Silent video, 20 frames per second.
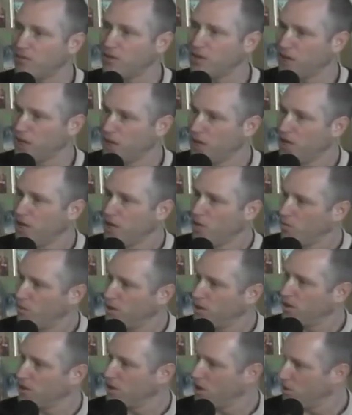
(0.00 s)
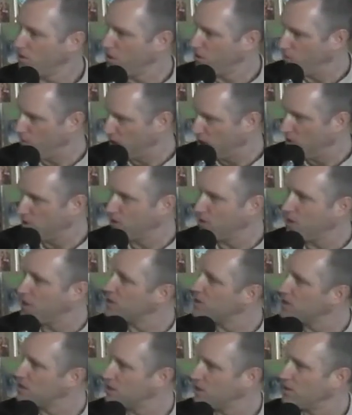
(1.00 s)
When you're going, we learned
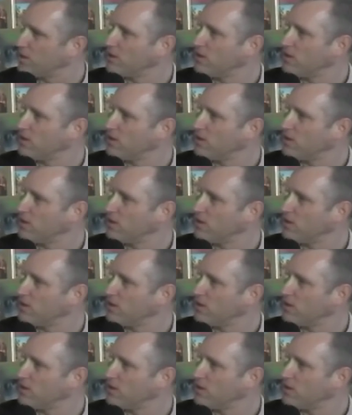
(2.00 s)
this